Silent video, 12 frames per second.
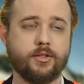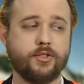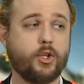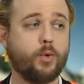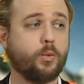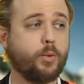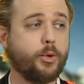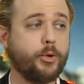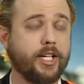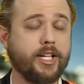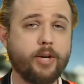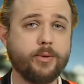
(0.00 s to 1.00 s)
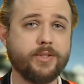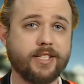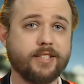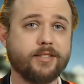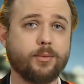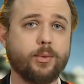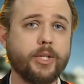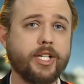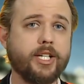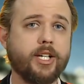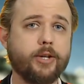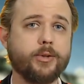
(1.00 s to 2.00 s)
So Rudy knows it.
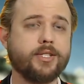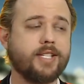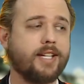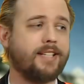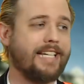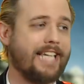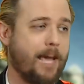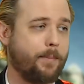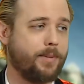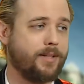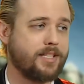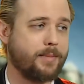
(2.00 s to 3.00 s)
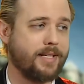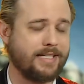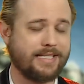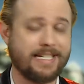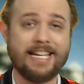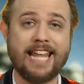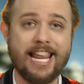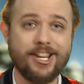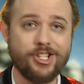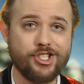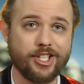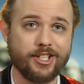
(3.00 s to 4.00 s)
Rudy knows that capitalism is an
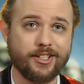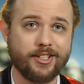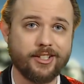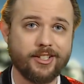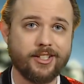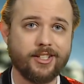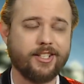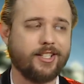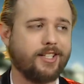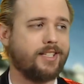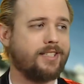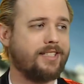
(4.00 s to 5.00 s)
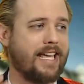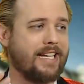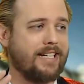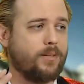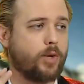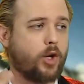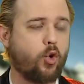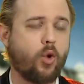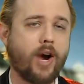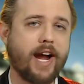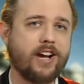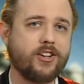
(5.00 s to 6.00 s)
engine that
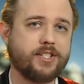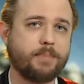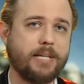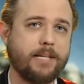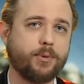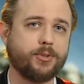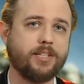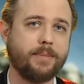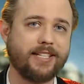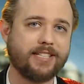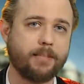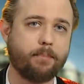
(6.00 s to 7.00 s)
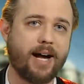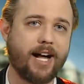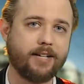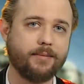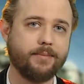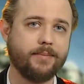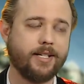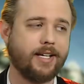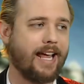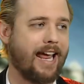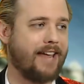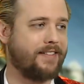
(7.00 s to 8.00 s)
requires people to be at the bottom
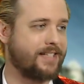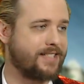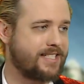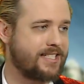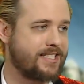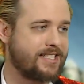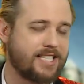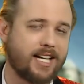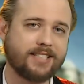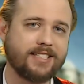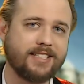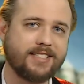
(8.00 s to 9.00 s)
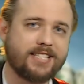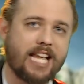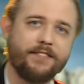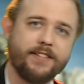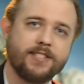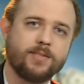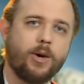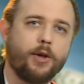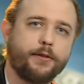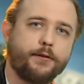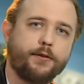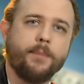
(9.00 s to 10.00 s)
and that sucks and siphons
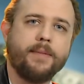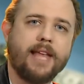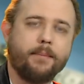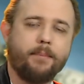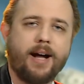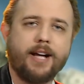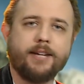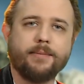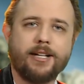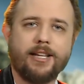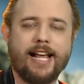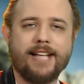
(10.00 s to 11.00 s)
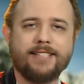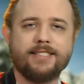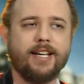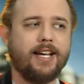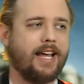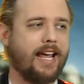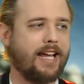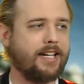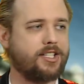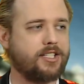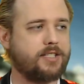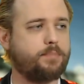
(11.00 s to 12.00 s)
wealth from that bottom class, and it
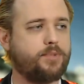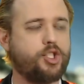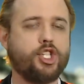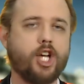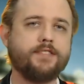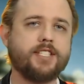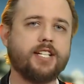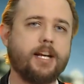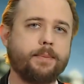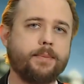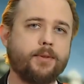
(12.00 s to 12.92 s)
just shoves it up